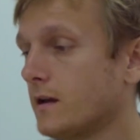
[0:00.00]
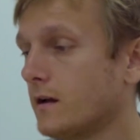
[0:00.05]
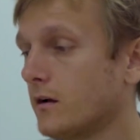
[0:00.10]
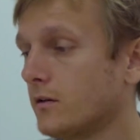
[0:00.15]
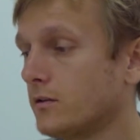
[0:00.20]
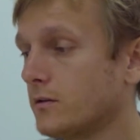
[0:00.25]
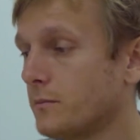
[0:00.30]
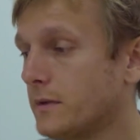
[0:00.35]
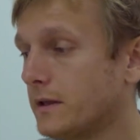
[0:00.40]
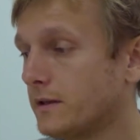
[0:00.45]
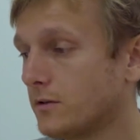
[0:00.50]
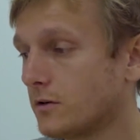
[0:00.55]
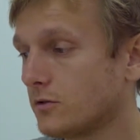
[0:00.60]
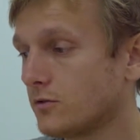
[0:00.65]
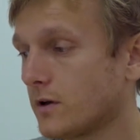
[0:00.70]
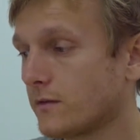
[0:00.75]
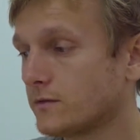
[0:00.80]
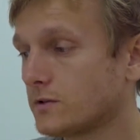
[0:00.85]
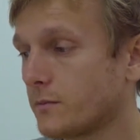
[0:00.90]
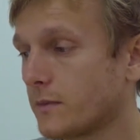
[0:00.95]
On the middle you
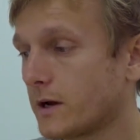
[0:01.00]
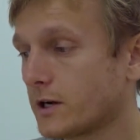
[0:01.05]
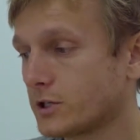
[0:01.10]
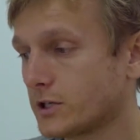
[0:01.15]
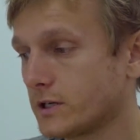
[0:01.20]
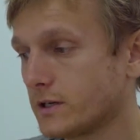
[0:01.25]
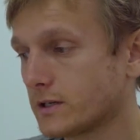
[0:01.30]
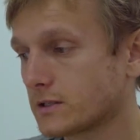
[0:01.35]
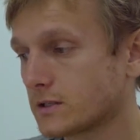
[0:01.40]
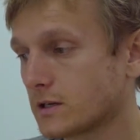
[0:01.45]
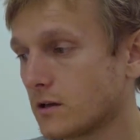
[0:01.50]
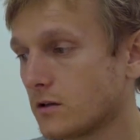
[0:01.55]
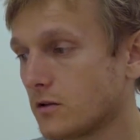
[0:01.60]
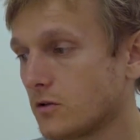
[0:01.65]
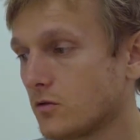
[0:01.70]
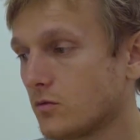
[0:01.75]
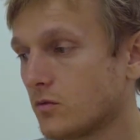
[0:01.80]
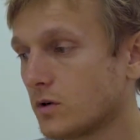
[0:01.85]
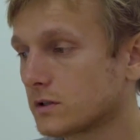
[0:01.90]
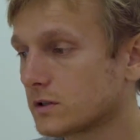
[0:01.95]
have the machine asking
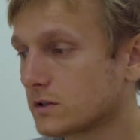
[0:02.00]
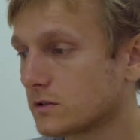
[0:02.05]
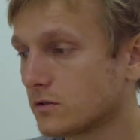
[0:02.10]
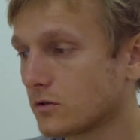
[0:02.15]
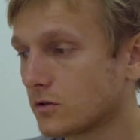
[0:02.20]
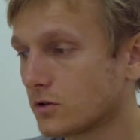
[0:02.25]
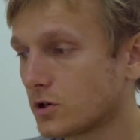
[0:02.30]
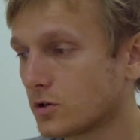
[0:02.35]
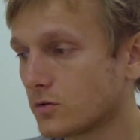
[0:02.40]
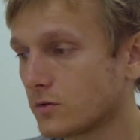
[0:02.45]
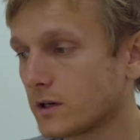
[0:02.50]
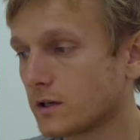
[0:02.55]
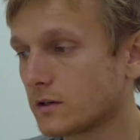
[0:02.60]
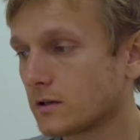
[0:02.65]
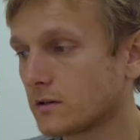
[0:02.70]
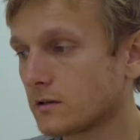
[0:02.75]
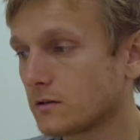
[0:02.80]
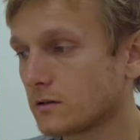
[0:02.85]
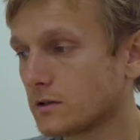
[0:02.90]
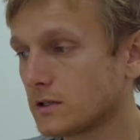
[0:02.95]
you what your
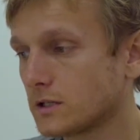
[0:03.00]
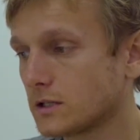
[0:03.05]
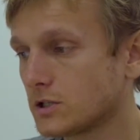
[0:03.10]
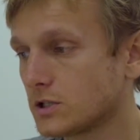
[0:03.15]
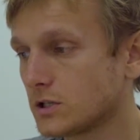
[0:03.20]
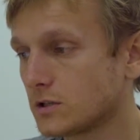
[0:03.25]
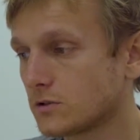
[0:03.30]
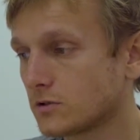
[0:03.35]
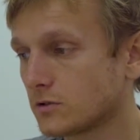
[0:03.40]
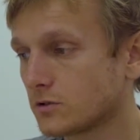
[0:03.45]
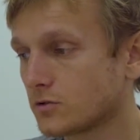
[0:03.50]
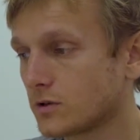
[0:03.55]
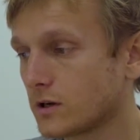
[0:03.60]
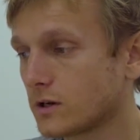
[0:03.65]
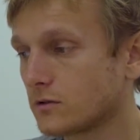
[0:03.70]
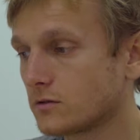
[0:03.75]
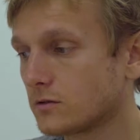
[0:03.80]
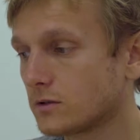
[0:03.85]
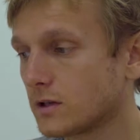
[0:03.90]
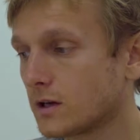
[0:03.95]
current digit you're
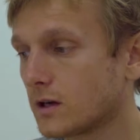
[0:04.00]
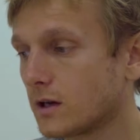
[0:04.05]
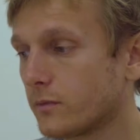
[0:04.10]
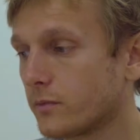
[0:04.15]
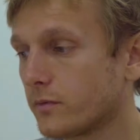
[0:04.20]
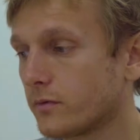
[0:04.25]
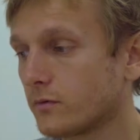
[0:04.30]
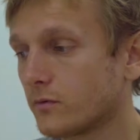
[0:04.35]
trying to type,